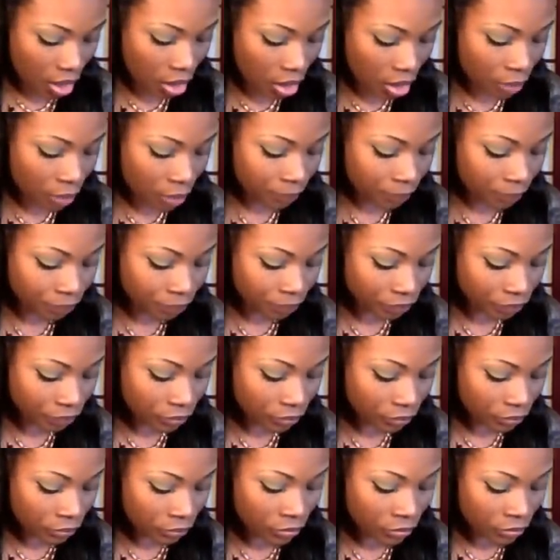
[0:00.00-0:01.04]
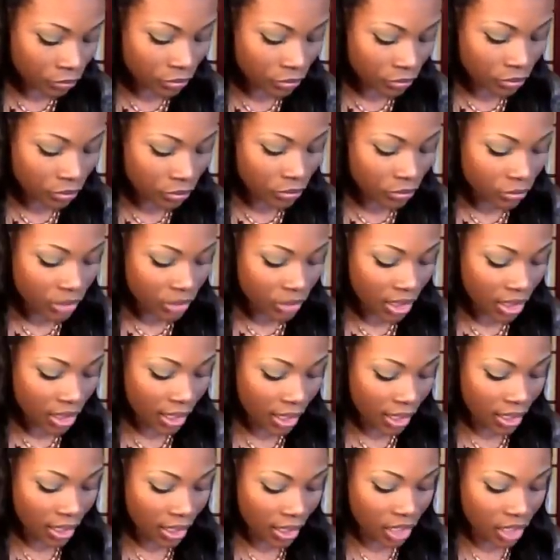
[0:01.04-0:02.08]
And
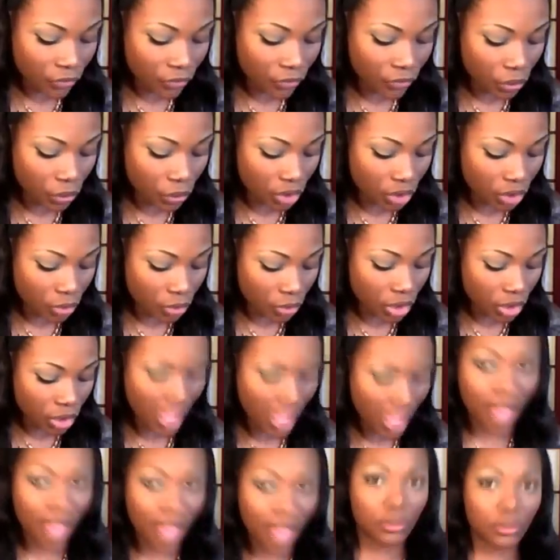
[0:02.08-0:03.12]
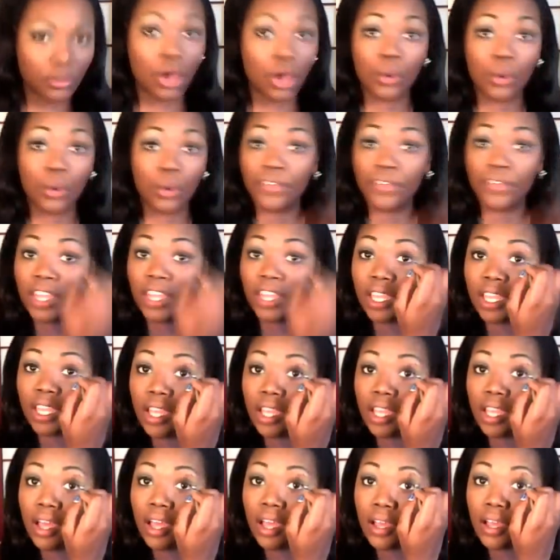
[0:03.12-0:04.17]
if you don't know of
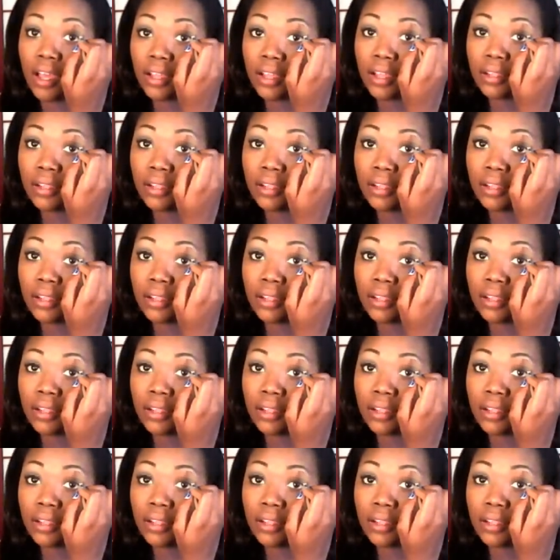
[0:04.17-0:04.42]
any